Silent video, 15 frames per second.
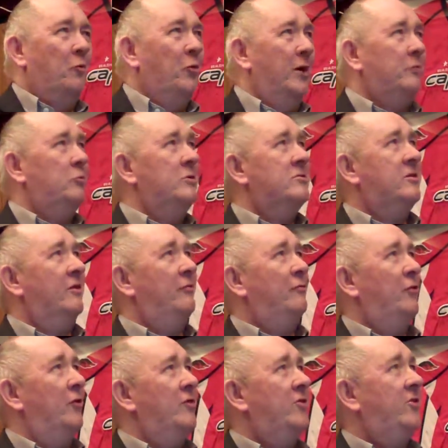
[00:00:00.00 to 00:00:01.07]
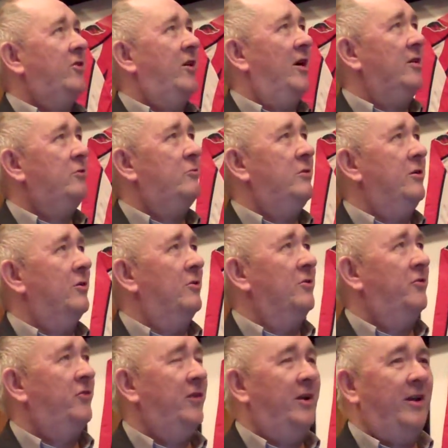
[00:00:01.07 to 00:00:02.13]
What was the first country or
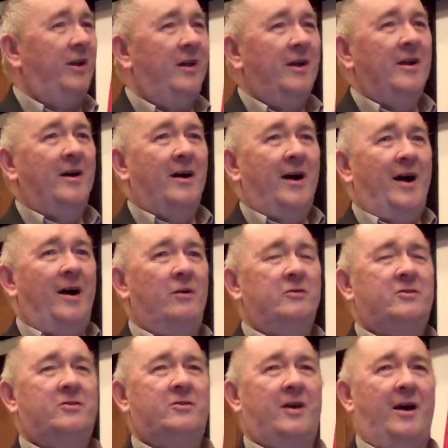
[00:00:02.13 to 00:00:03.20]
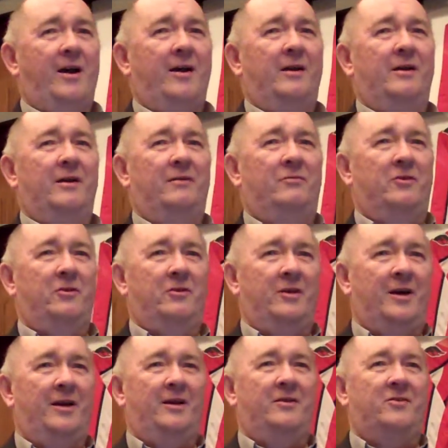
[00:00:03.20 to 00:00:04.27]
city outside of the
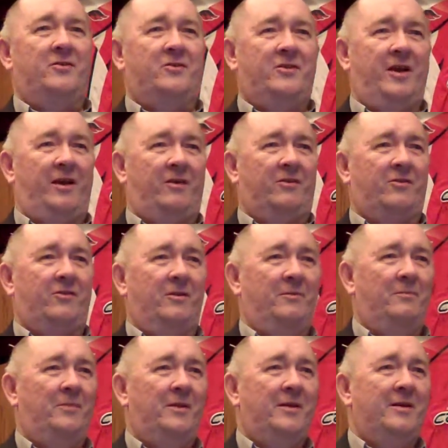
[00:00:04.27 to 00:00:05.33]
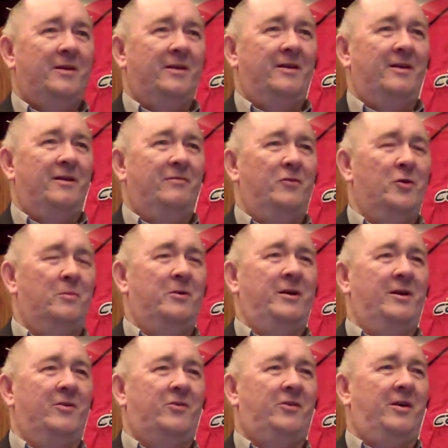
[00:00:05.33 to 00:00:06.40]
United States? If
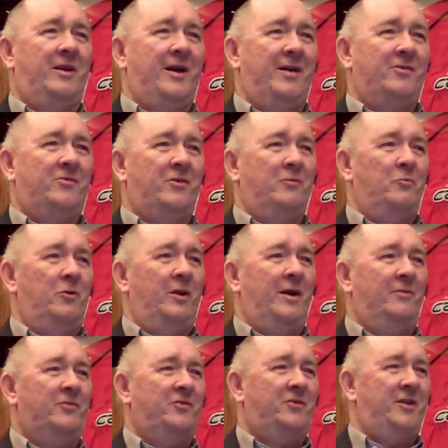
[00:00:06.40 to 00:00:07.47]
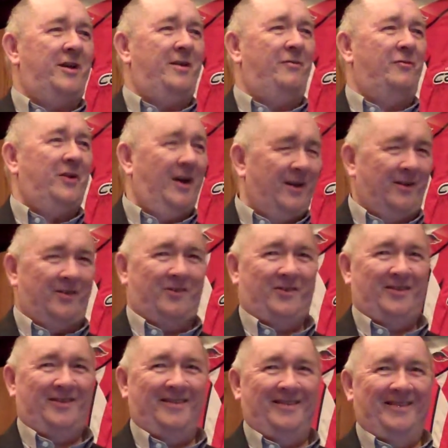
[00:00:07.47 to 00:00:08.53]
nobody else can answer it, we'll have Steve tell
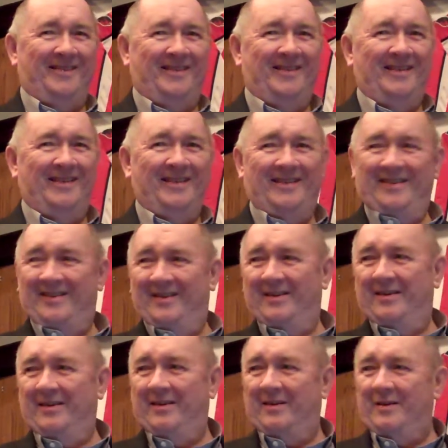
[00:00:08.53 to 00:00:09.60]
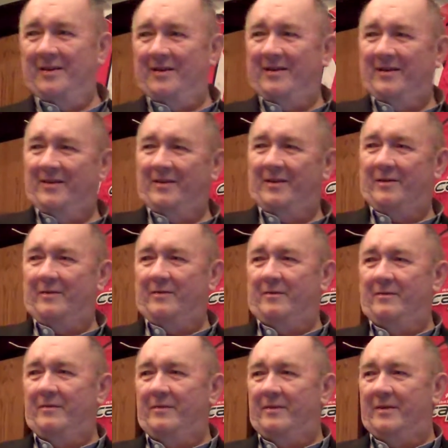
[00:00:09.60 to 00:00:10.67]
us. I think I know, but I might be wrong. Go
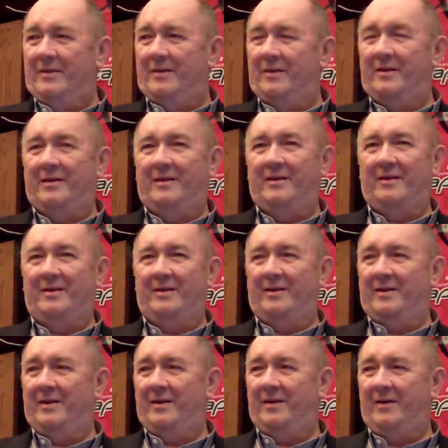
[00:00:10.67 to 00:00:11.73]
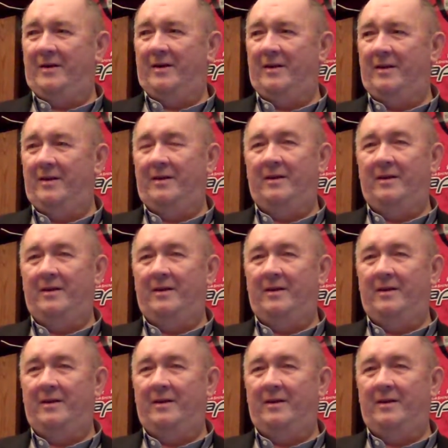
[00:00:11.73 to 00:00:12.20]
ahead. I think it's London.